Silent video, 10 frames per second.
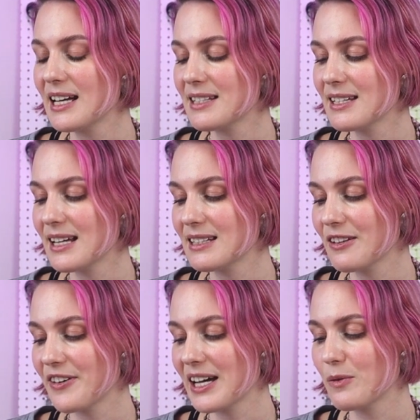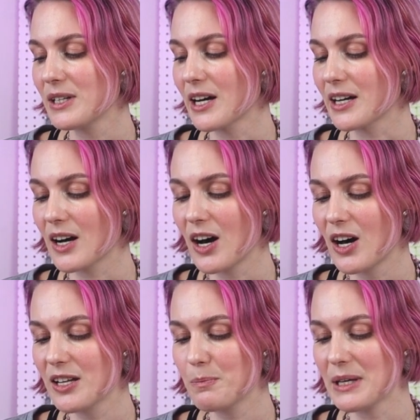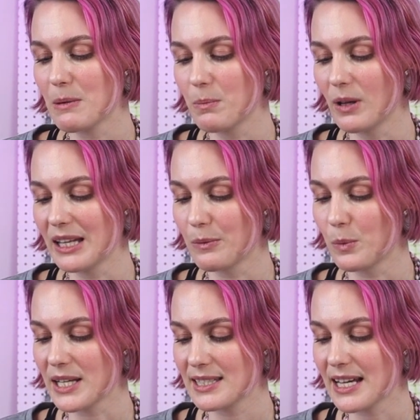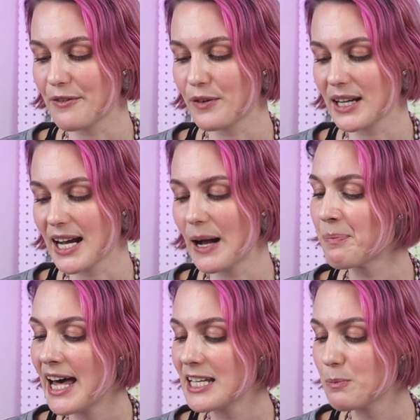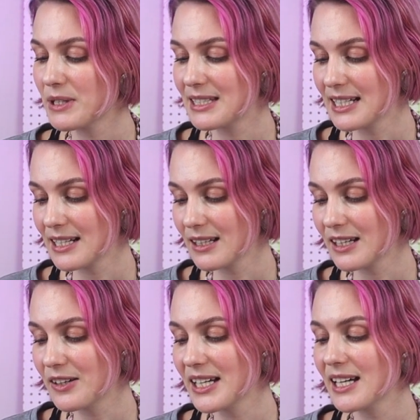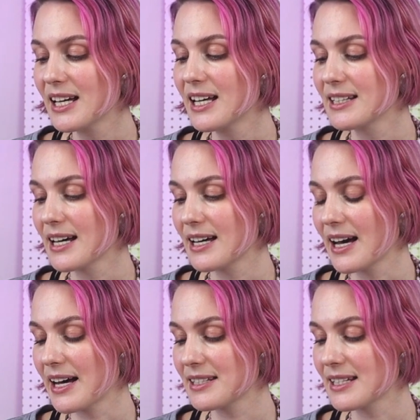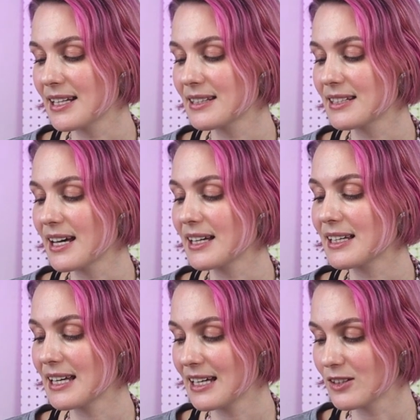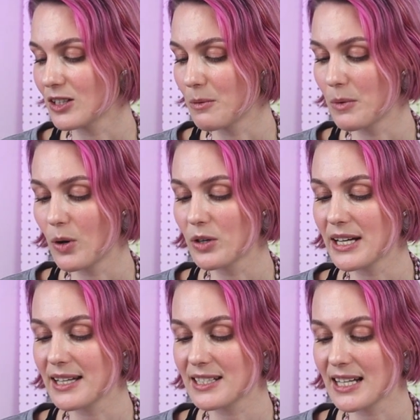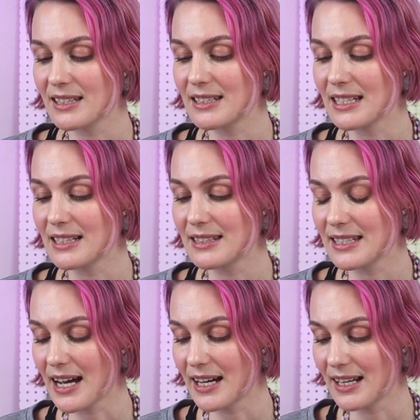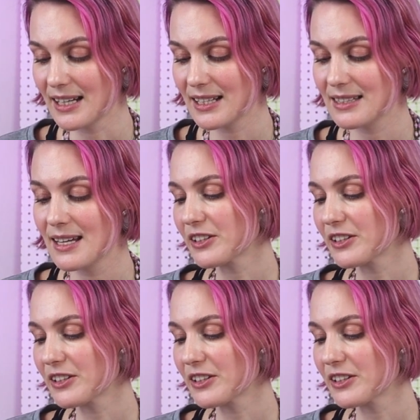is identified with the Akan people in West Africa and particularly the Asante Kingdom or the Ashanti dialect.